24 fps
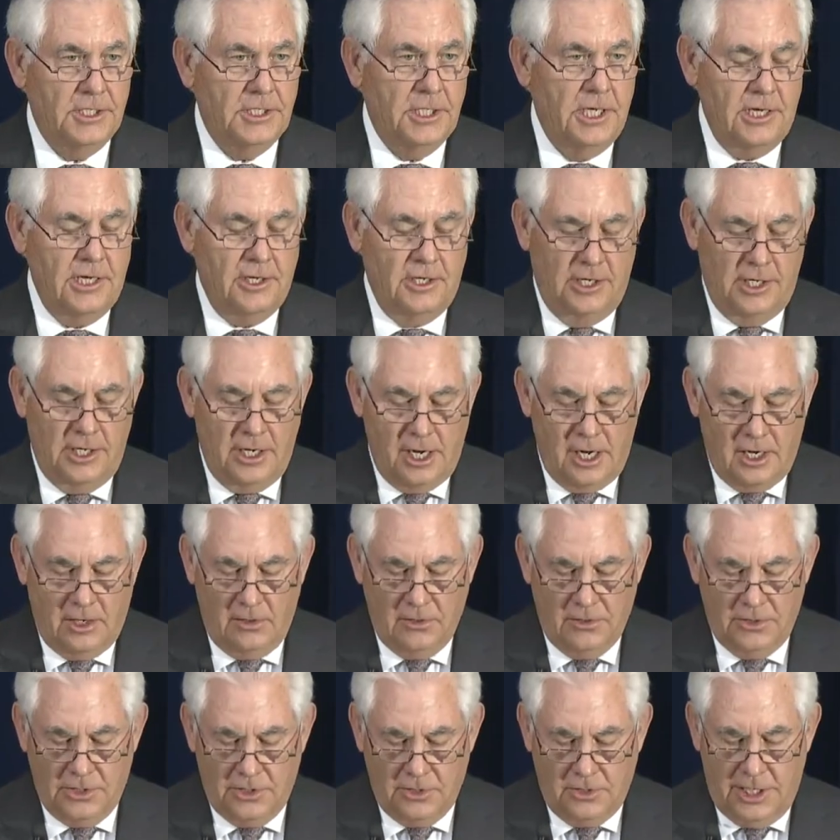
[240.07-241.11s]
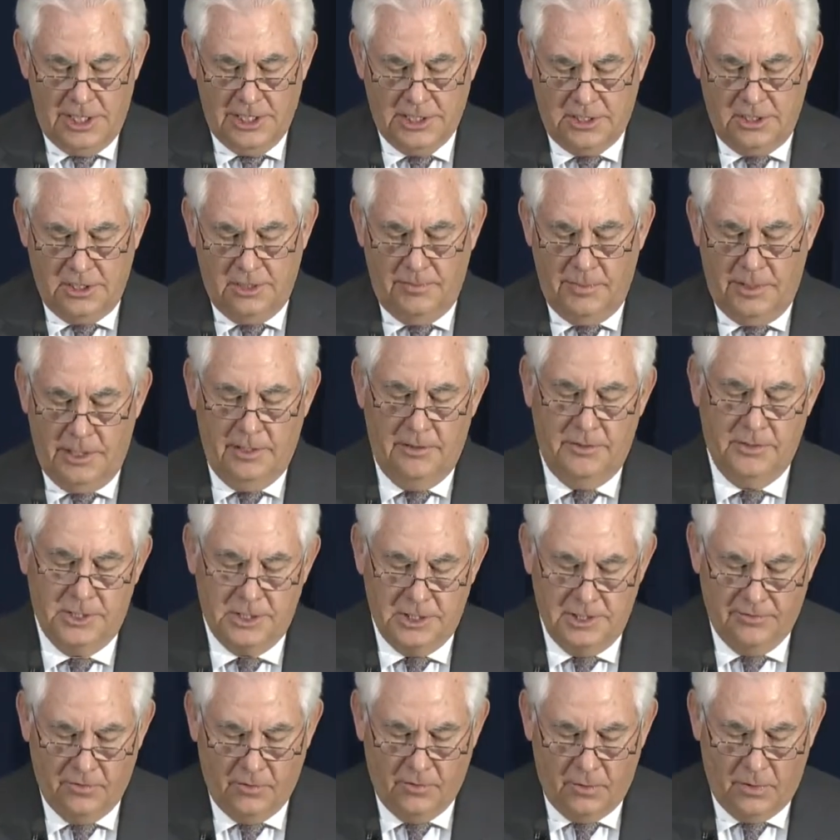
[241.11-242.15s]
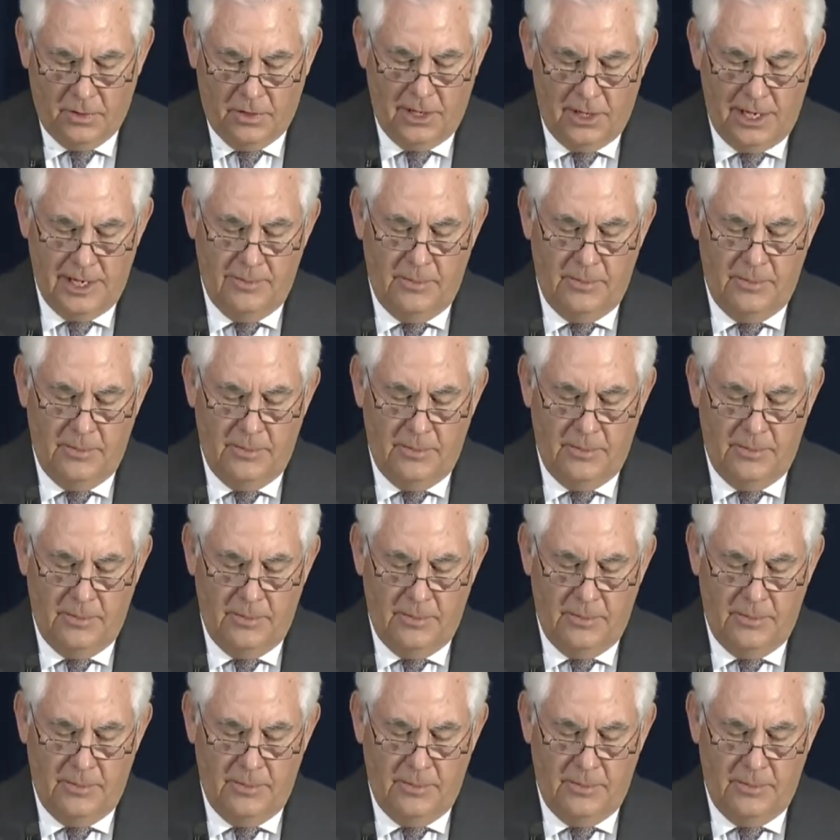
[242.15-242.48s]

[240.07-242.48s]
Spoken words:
second inaugural address in the middle of the Civil War,